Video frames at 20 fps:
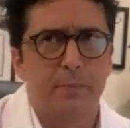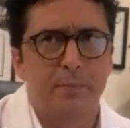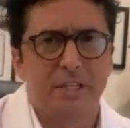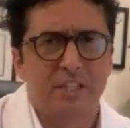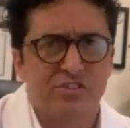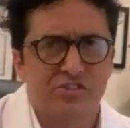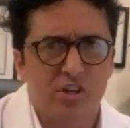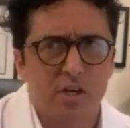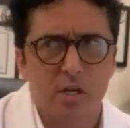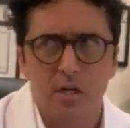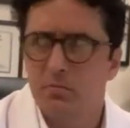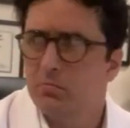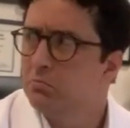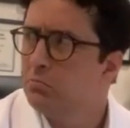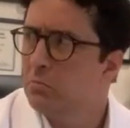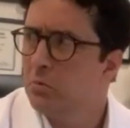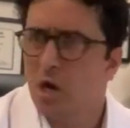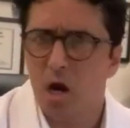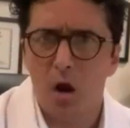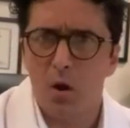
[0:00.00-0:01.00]
pizza?
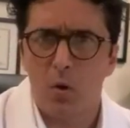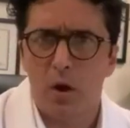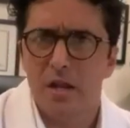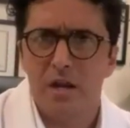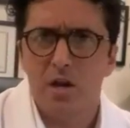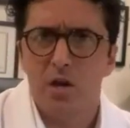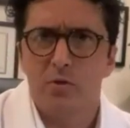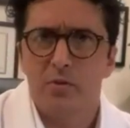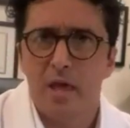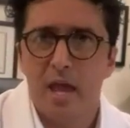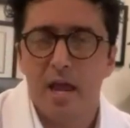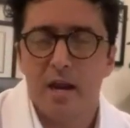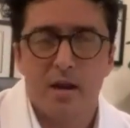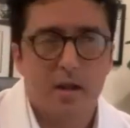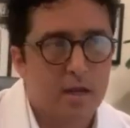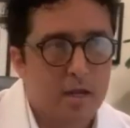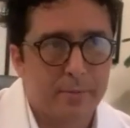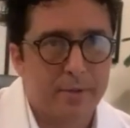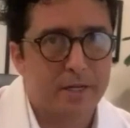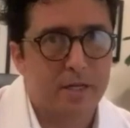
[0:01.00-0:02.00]
Oh, I didn't know
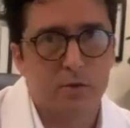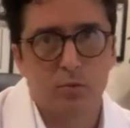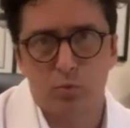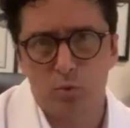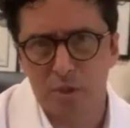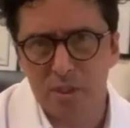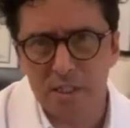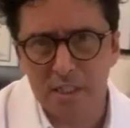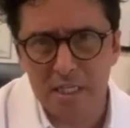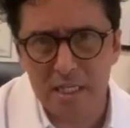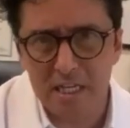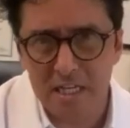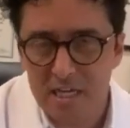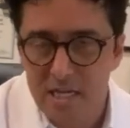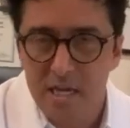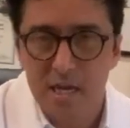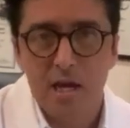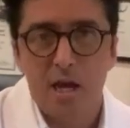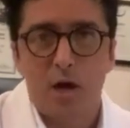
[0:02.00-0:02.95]
that. I'm like, really?